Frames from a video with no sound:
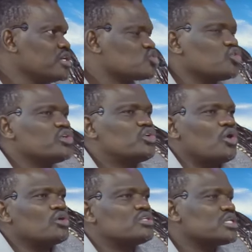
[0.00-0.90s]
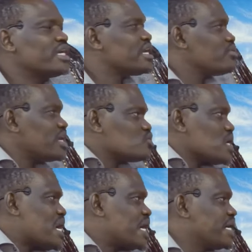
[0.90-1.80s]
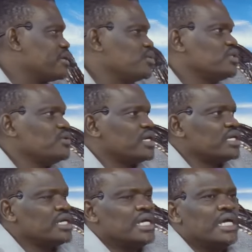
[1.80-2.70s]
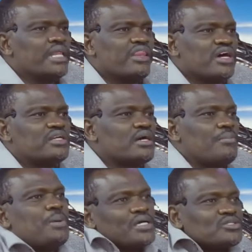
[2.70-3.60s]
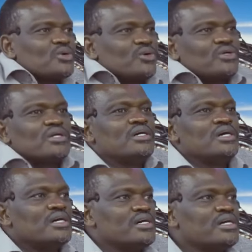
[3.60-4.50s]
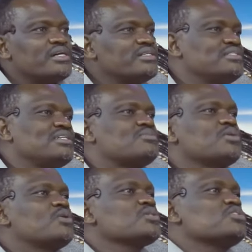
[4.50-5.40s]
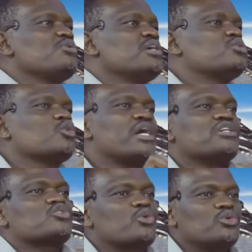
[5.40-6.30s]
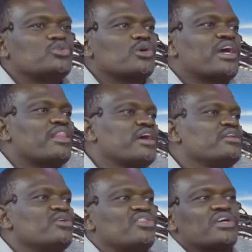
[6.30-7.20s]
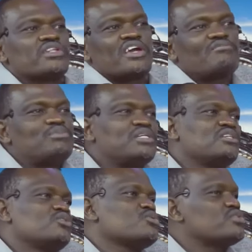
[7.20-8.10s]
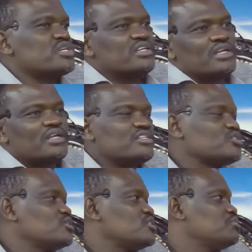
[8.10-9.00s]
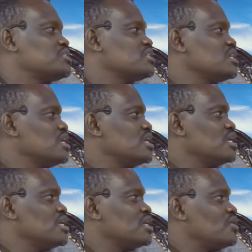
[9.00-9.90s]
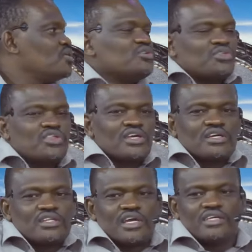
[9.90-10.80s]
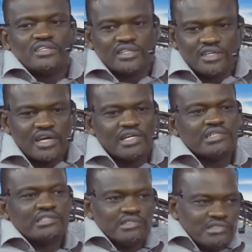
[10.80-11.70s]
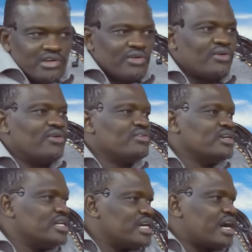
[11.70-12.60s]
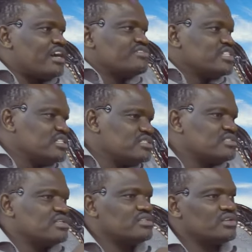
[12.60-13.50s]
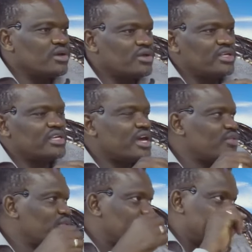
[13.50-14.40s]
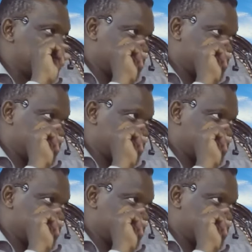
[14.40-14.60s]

So don't, and that's why I agree with you, Annie, that a person, just because you went to high school together and you think they have been in two, three relationships, or you think they, you know, have been here and there,